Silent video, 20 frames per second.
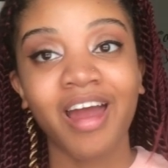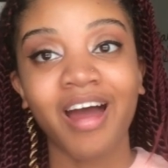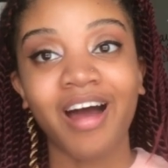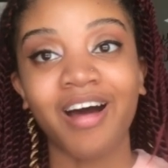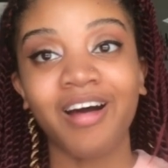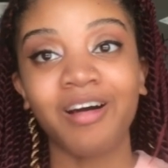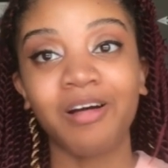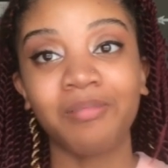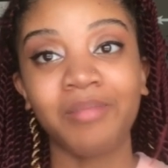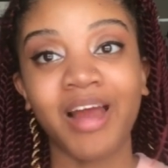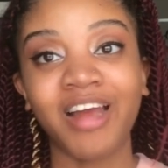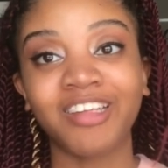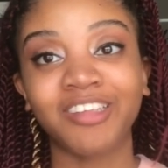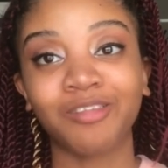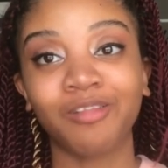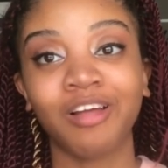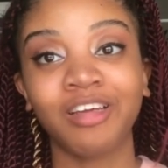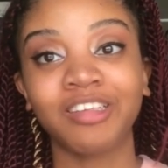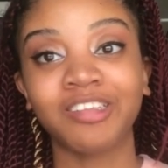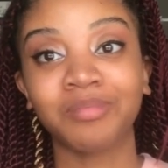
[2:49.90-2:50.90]
um, as
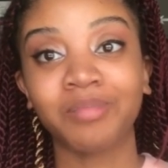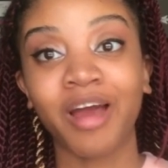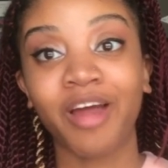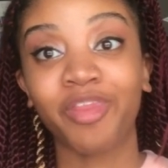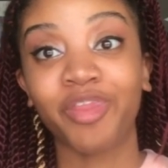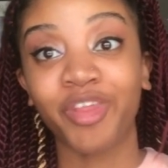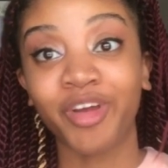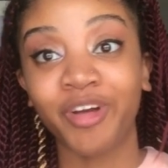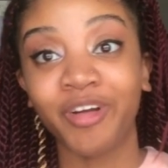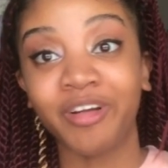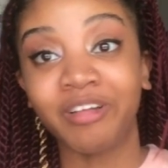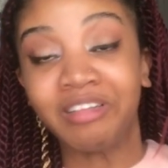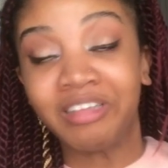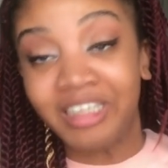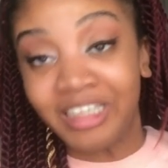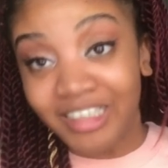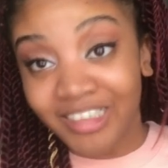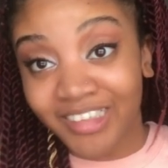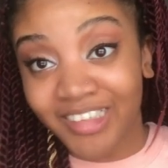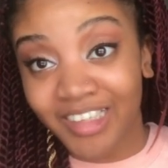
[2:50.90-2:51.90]
well as my third
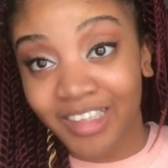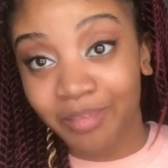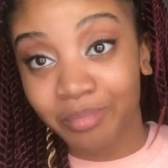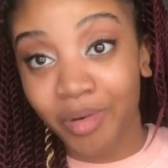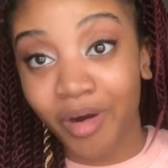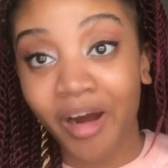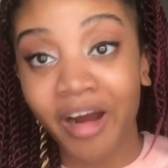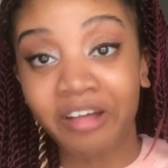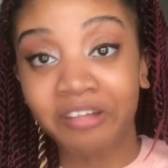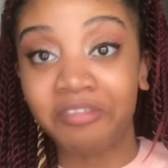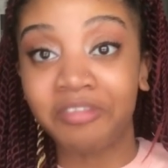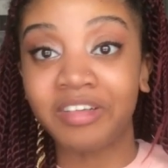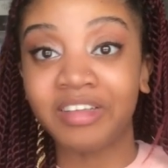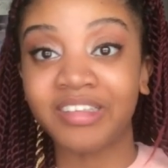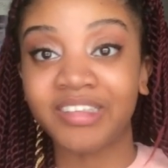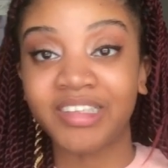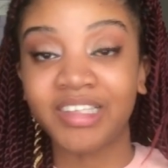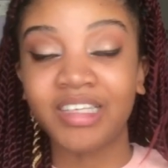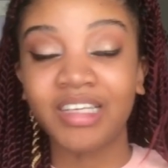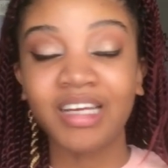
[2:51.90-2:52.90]
Disney park
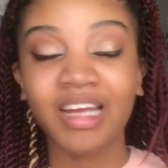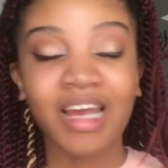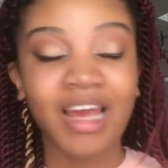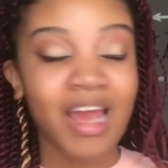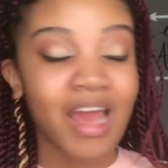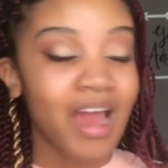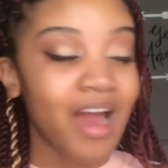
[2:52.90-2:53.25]
visit.